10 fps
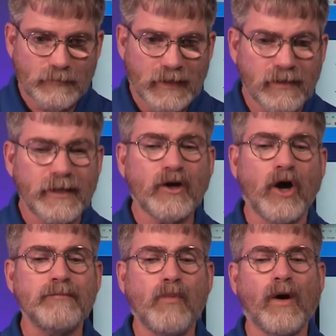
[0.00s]
Click
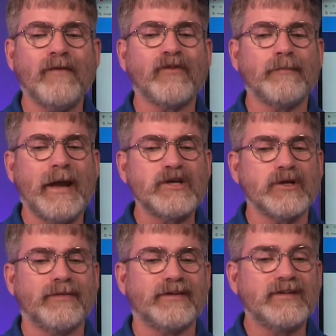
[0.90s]
on more
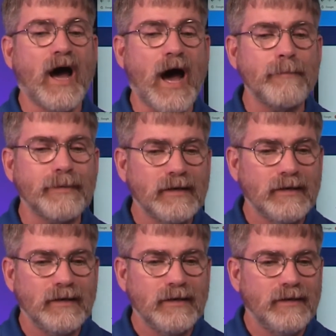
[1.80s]
information at the top.
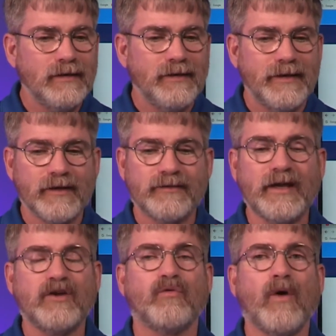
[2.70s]
It'll
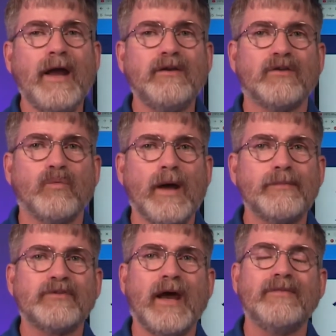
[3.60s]
take you right to the
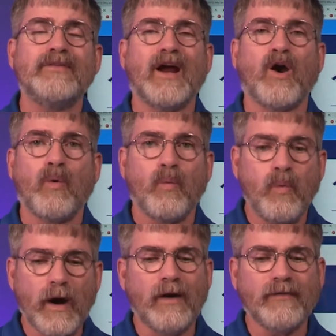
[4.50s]
website there,
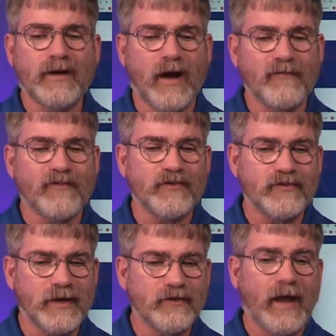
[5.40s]
where the
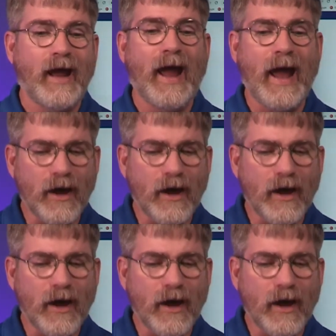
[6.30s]
conference is, how